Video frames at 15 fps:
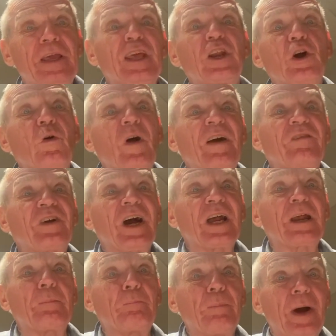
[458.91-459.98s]
You know, I've got
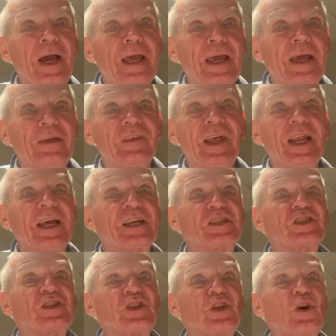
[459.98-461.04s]
a bike that
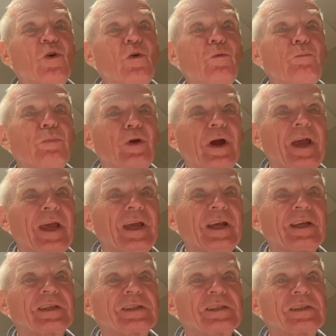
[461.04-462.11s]
has no
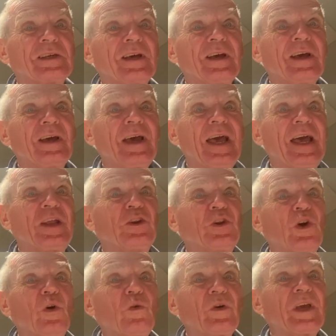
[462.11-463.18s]
brakes and
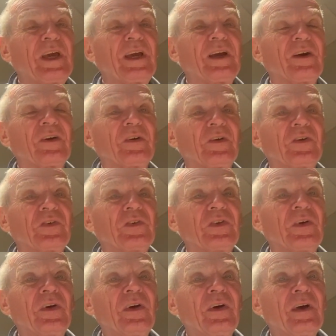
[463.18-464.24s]
no gears.
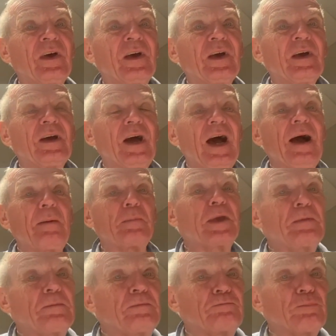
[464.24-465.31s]
I
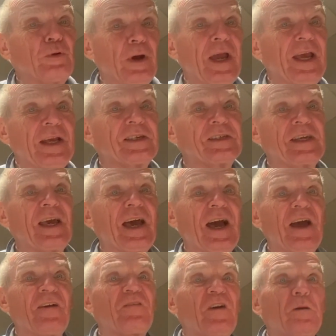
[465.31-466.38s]
mean, brakes, yeah,
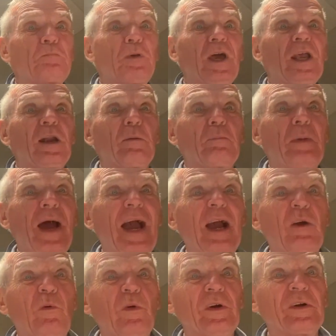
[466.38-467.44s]
if I pedal
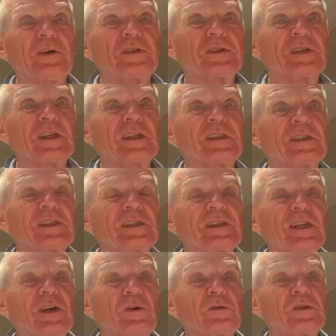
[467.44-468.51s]
backwards, it
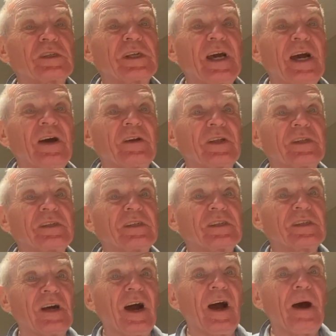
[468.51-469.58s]
slows down and
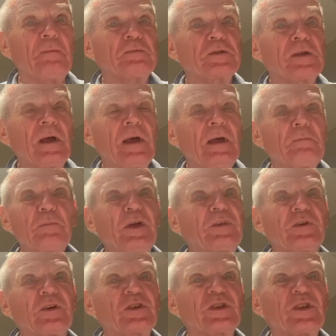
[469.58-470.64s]
stops, but
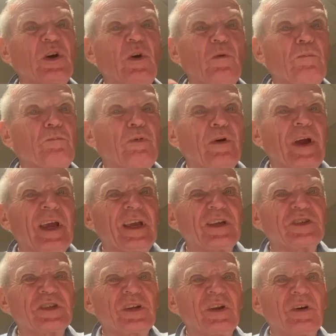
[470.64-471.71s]
there's no
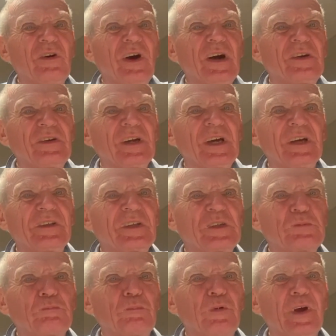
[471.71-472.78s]
brakes. You know how you got these
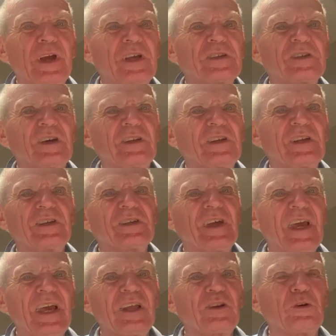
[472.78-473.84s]
brakes on these
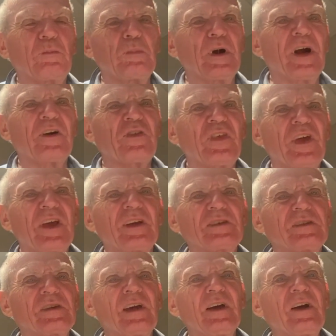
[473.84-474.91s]
handlebar
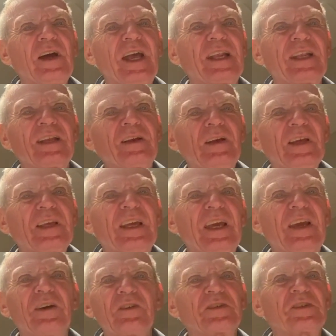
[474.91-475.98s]
things and
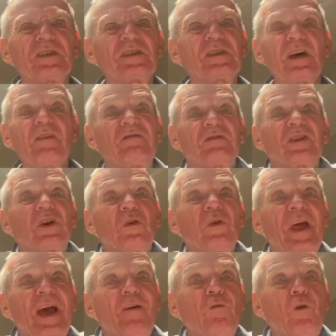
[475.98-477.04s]
gears and stuff? Don't
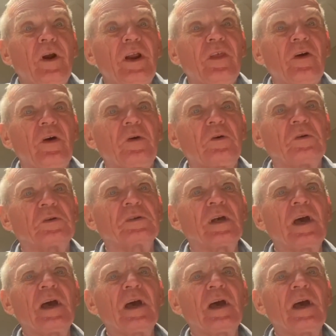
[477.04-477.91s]
have one of those.